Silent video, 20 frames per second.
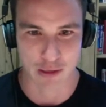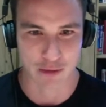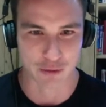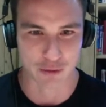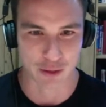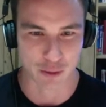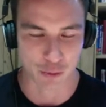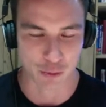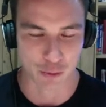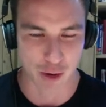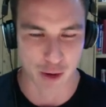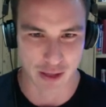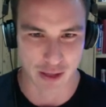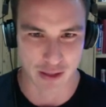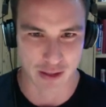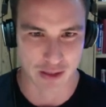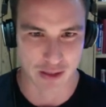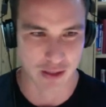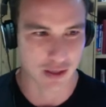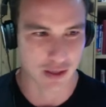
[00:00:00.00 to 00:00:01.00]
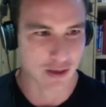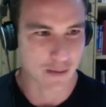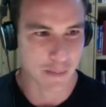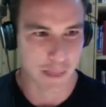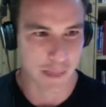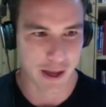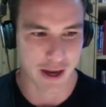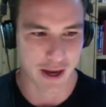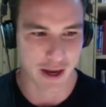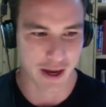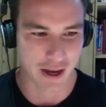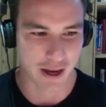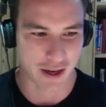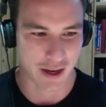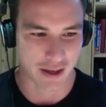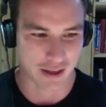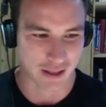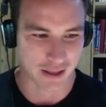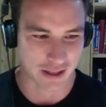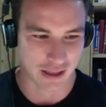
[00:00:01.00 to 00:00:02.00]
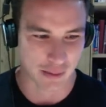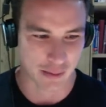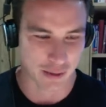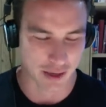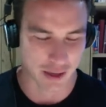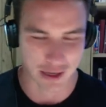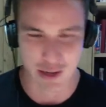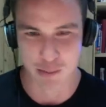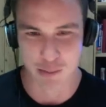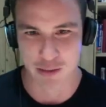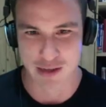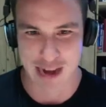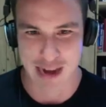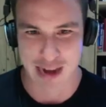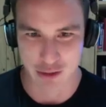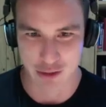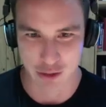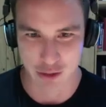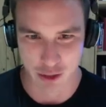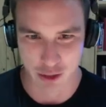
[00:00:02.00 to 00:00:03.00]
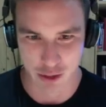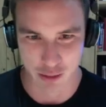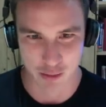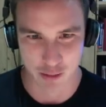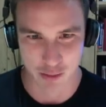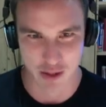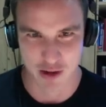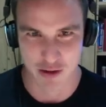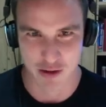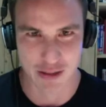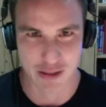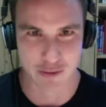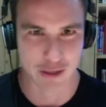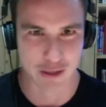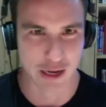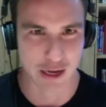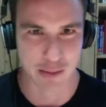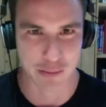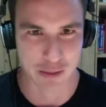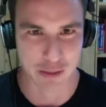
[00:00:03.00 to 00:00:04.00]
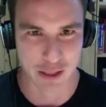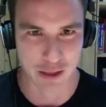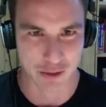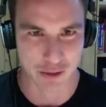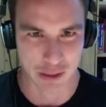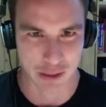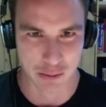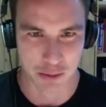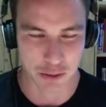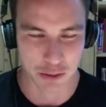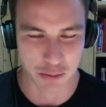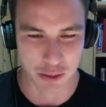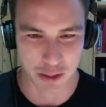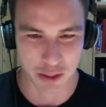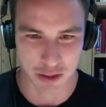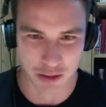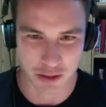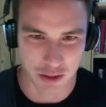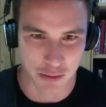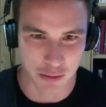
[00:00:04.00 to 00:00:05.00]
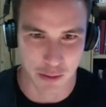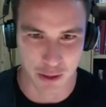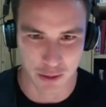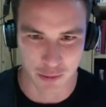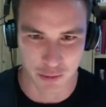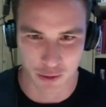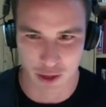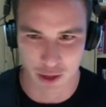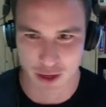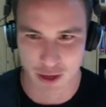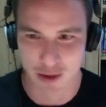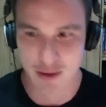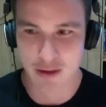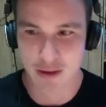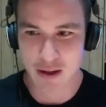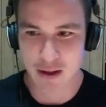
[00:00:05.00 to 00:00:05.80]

Lifting weights is something that comes naturally to them. They don't jack themselves up too much for it.